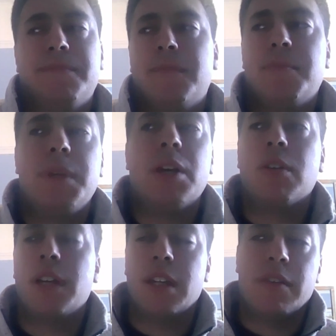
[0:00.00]

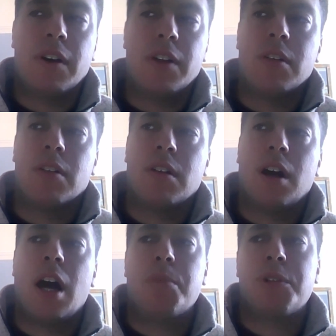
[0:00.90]
myriad of other
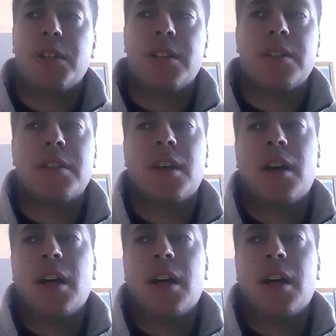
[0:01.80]
options,